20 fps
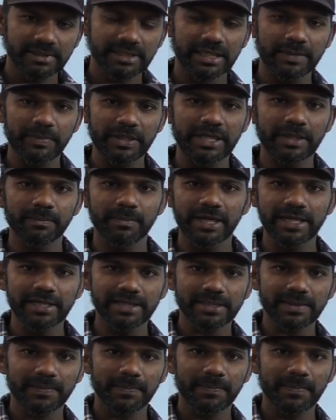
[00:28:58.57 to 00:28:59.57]
keeping in
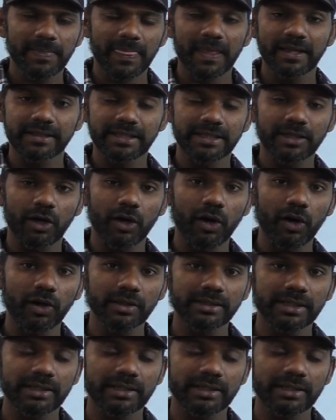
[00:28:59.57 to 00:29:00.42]
mind all